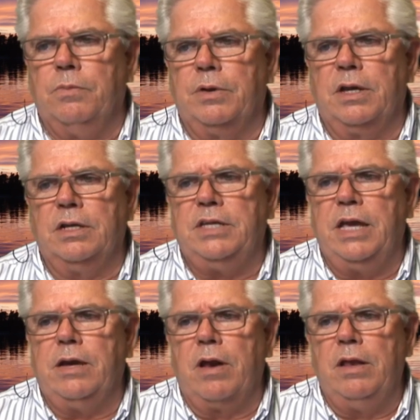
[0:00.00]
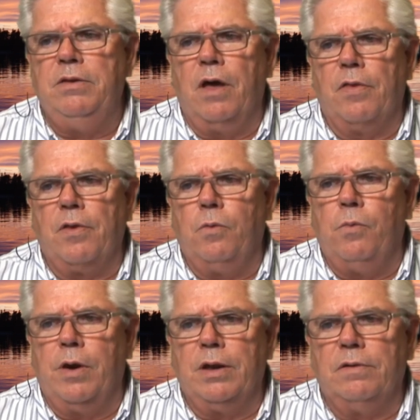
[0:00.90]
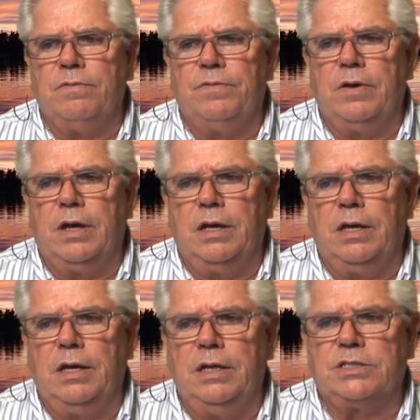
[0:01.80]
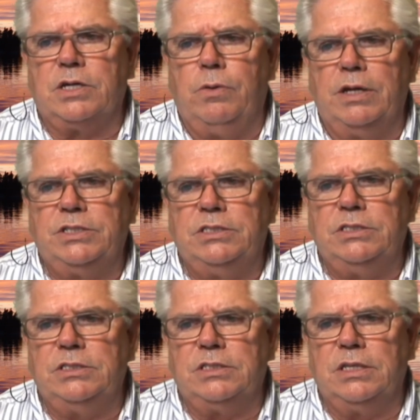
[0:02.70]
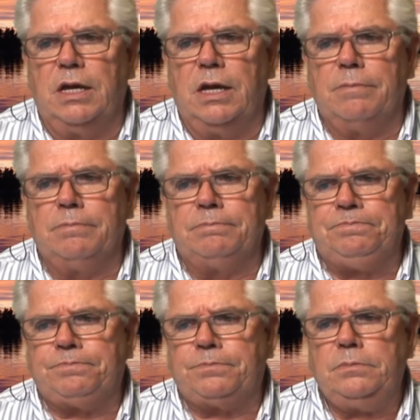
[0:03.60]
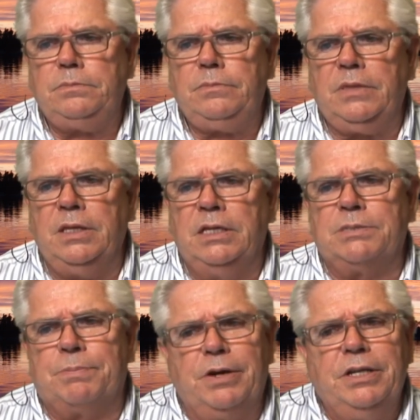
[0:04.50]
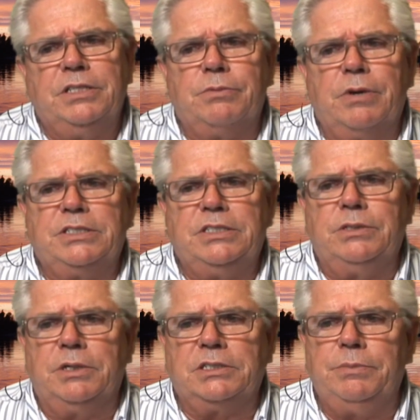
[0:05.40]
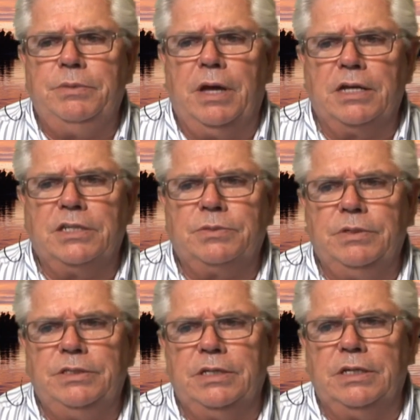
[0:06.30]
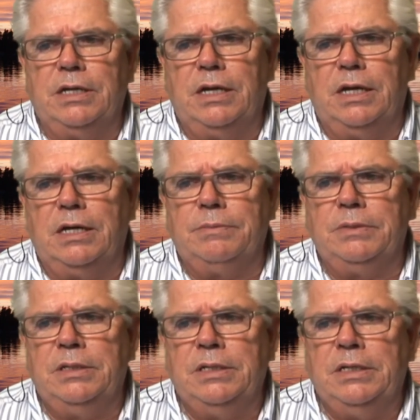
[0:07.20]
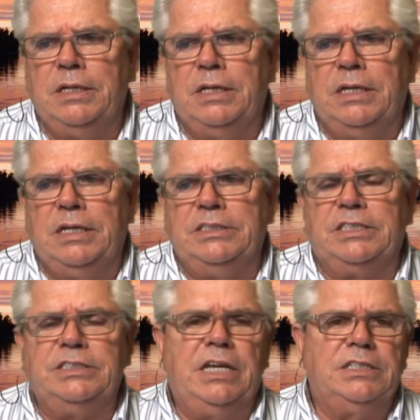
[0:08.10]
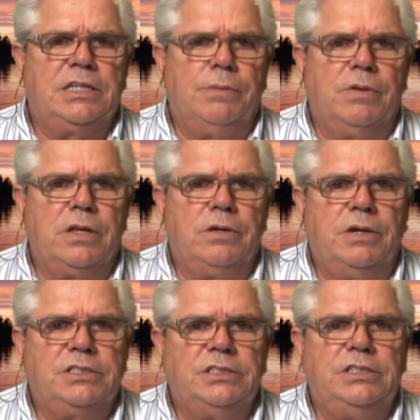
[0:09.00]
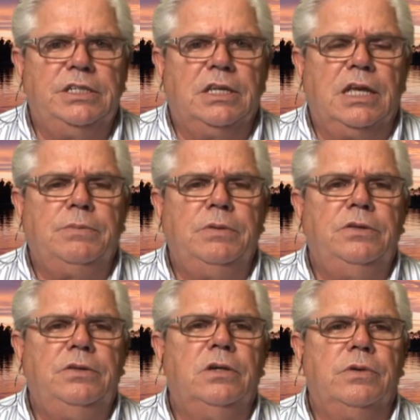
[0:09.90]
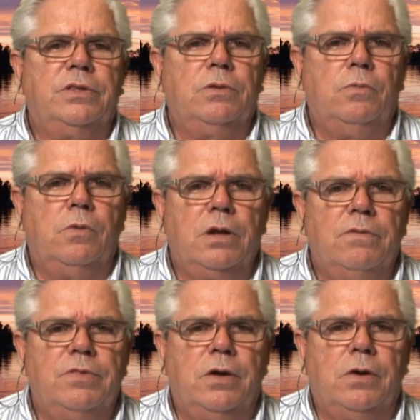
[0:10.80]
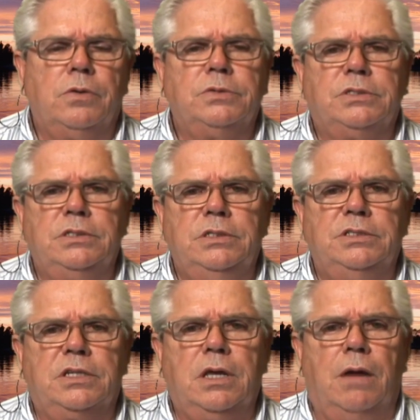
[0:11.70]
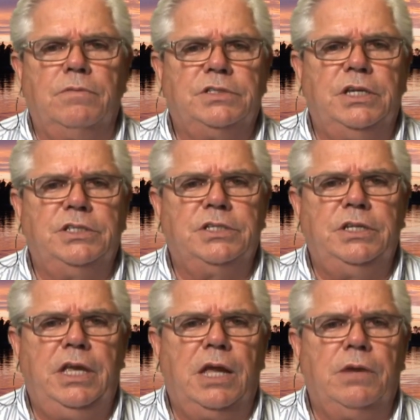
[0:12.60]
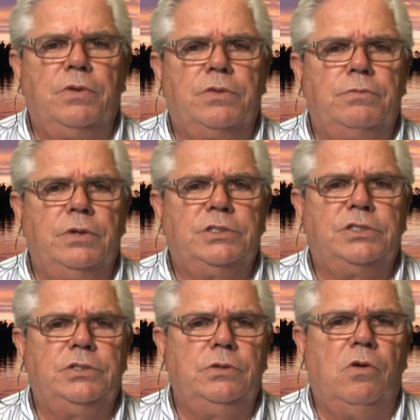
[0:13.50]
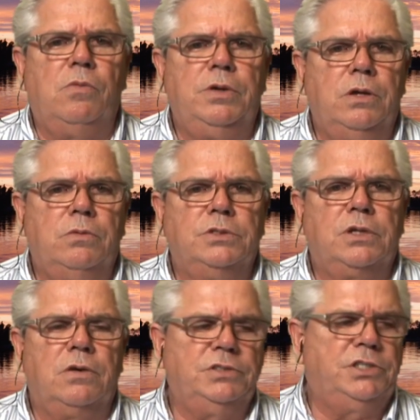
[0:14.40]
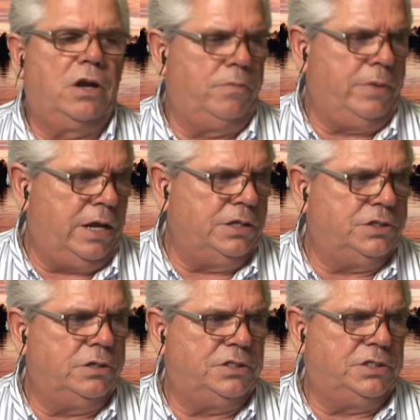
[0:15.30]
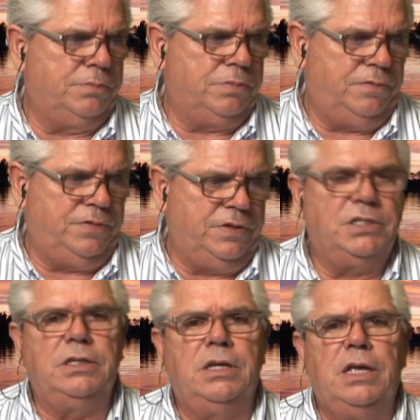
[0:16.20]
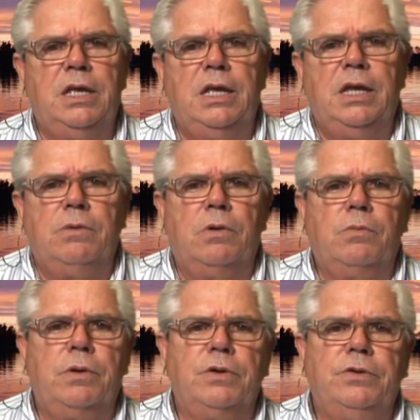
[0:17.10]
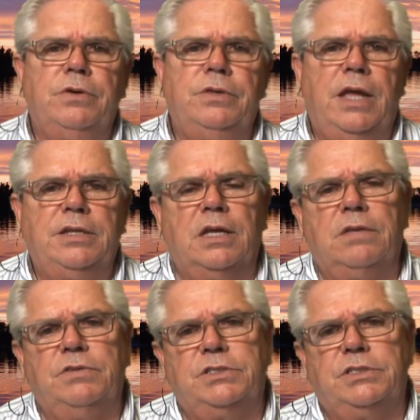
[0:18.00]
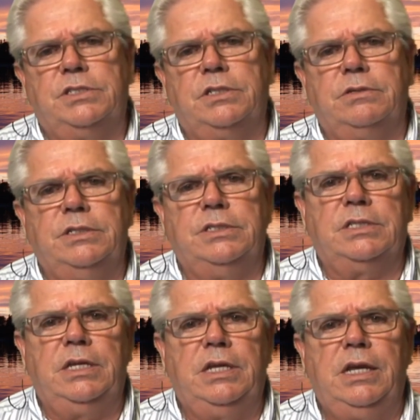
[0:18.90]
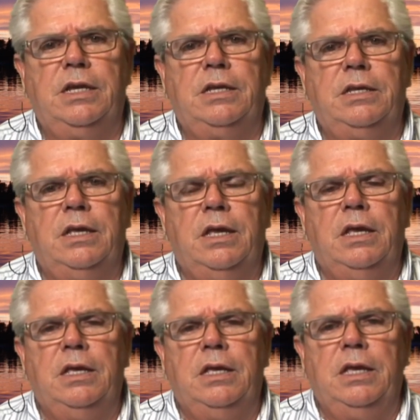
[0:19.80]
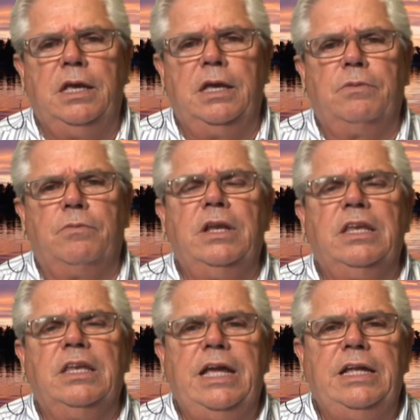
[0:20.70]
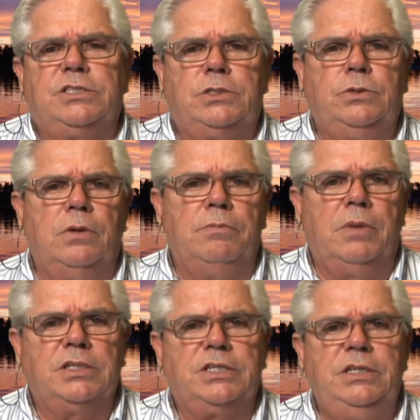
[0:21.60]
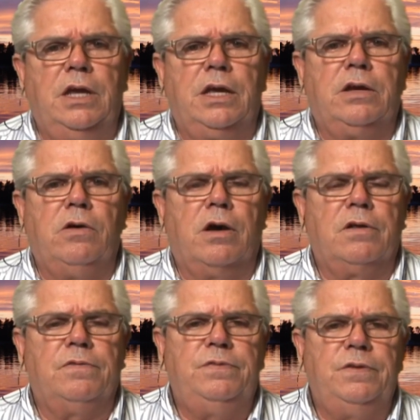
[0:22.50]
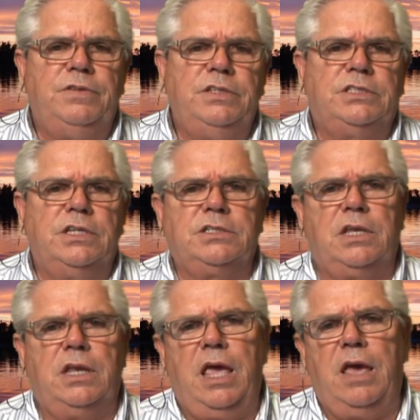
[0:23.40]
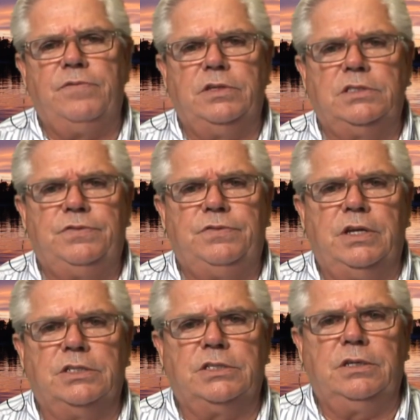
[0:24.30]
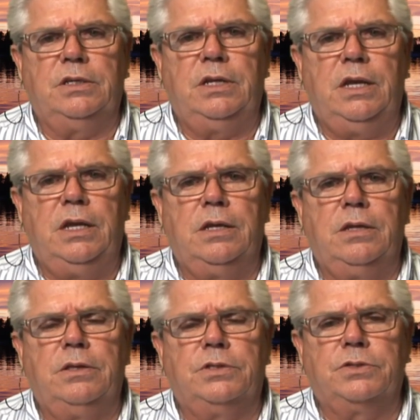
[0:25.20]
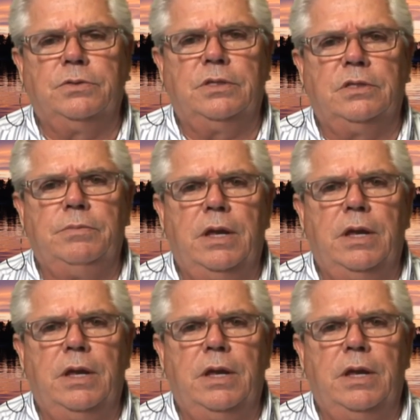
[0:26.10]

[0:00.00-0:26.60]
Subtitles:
We're going to take on another one of his questions. It's a pretty interesting question, to be honest with you. He says he has a couple of questions he'd like me to deal with, and one of those is a conversation he had with Rich Tuomi, who was our general manager at Simply Fishing when we were doing that television series. And it relates to a muskie I caught, a 56.5-inch fish. And the truth of the